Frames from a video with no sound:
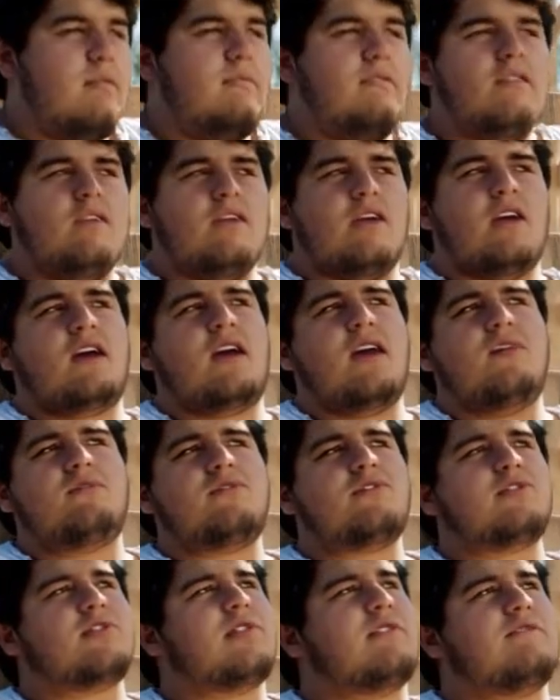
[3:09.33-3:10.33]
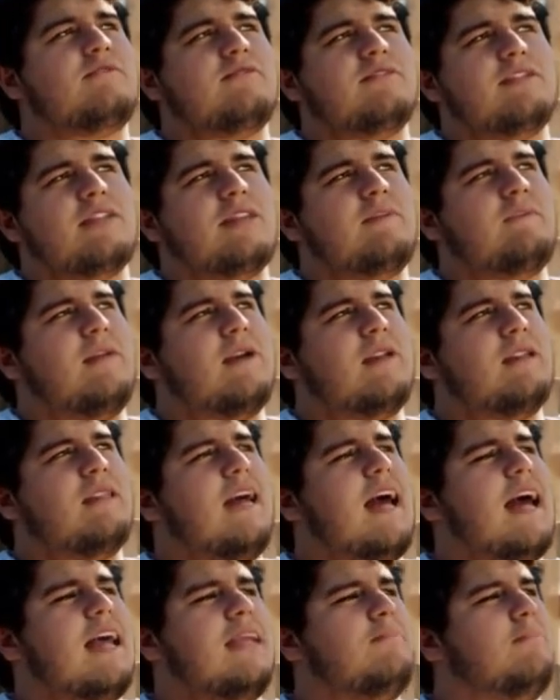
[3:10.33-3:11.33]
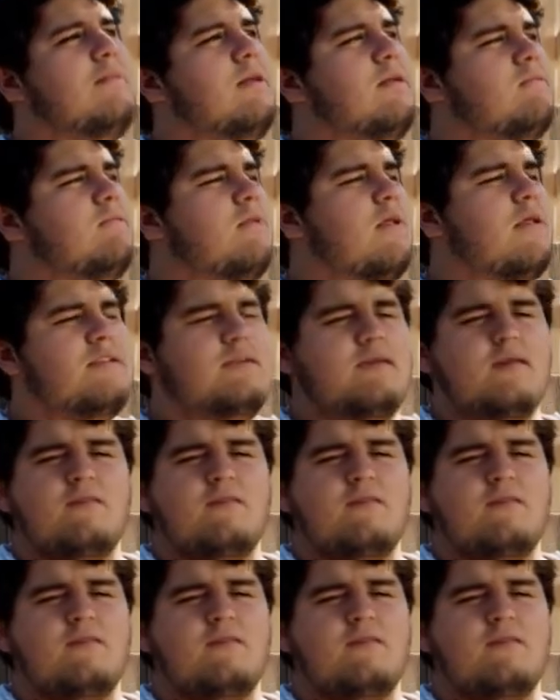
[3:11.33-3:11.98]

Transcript: mean, look, I'm just looking for somebody that I can build with,